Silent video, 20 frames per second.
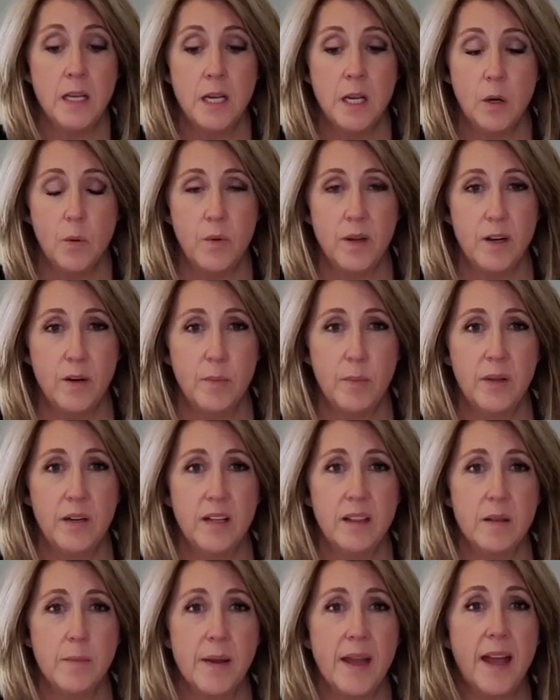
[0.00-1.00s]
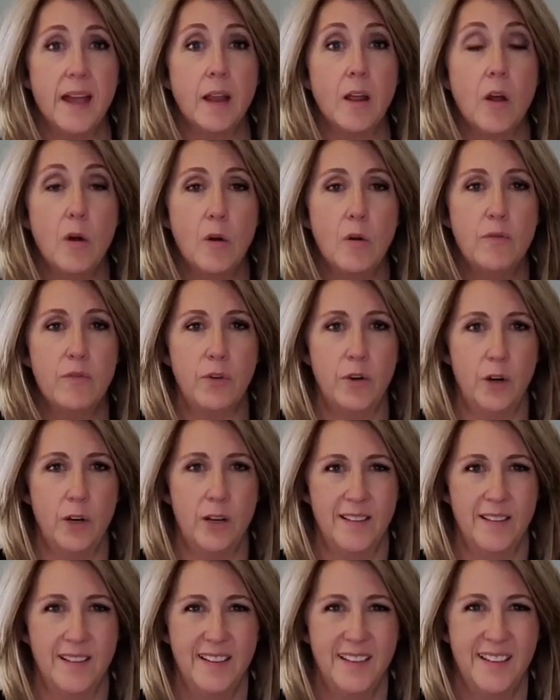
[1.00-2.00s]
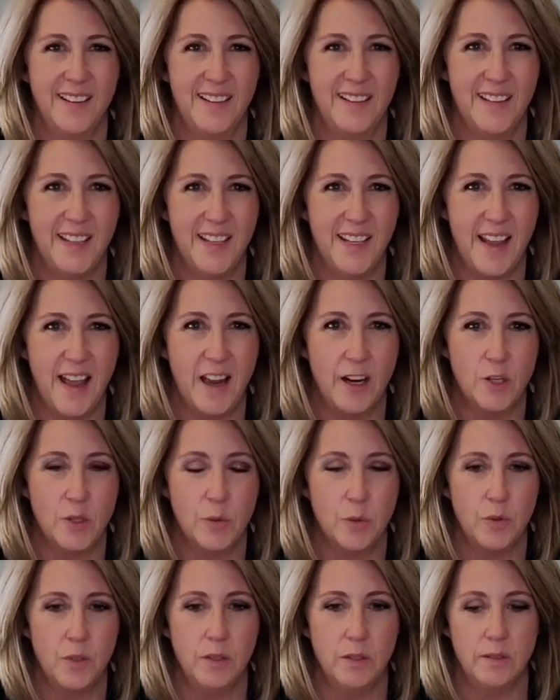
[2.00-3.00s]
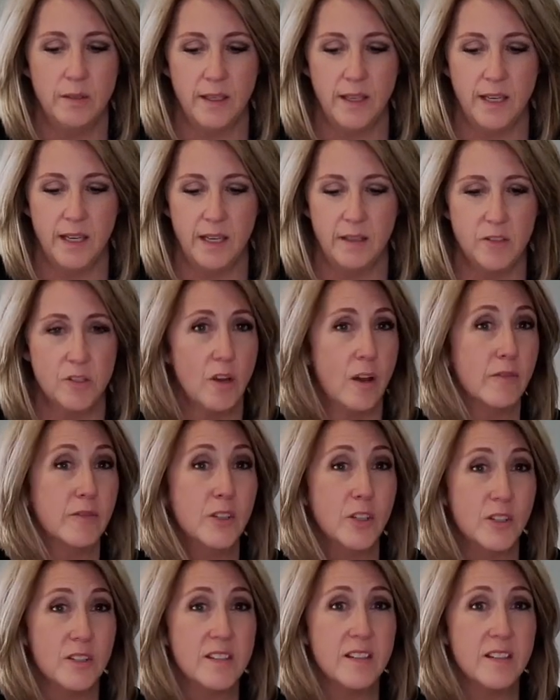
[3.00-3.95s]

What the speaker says: we are putting the bag over the actual soft goods,